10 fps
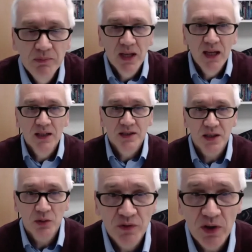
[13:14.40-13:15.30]
Michalis.
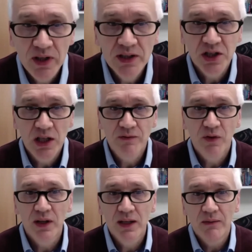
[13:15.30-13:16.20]
That was very
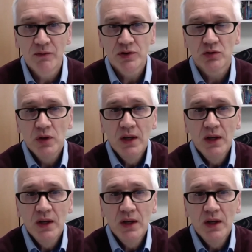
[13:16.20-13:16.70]
insightful and gives